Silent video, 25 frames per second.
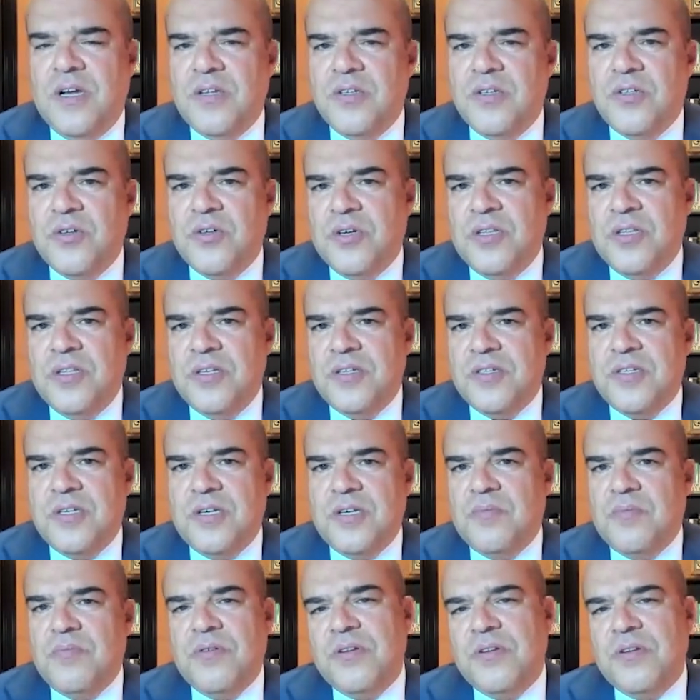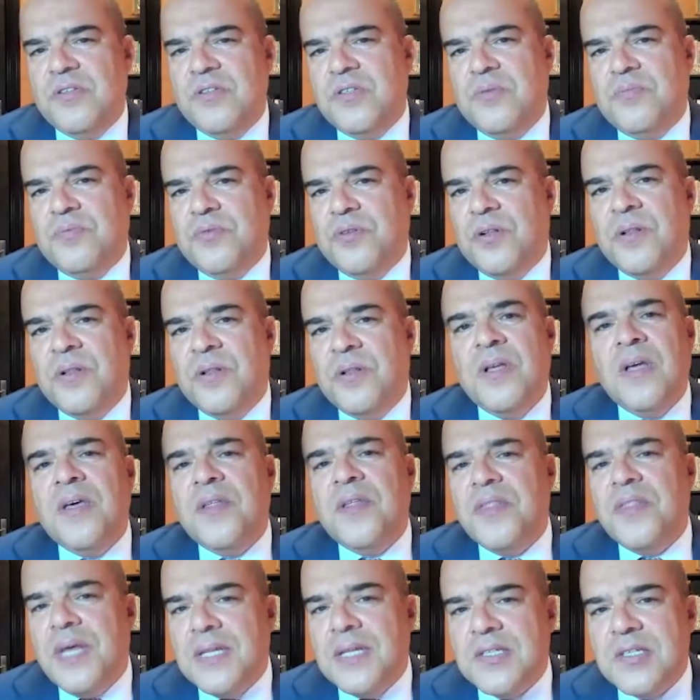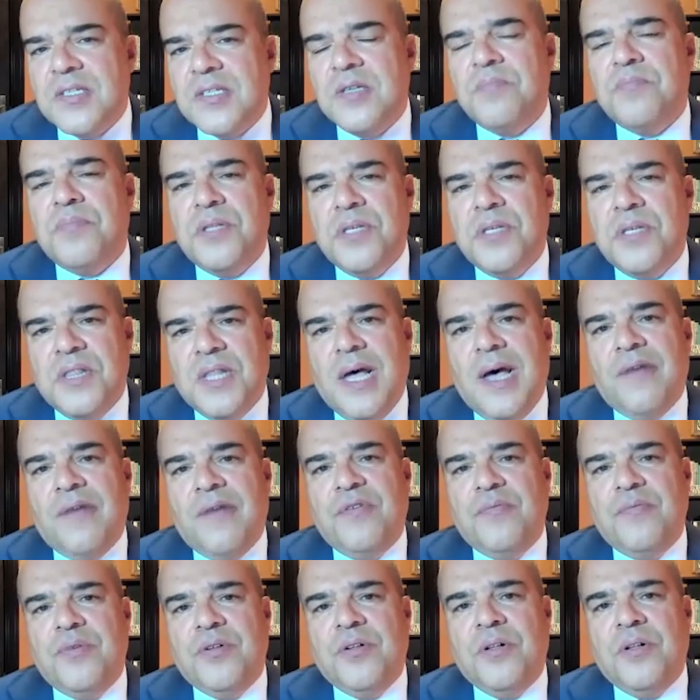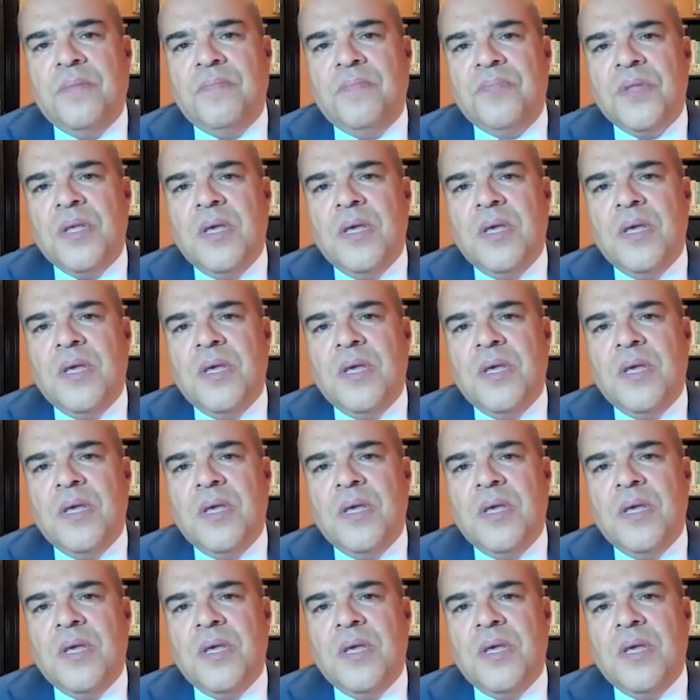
journalistic principle. That's simply laughable.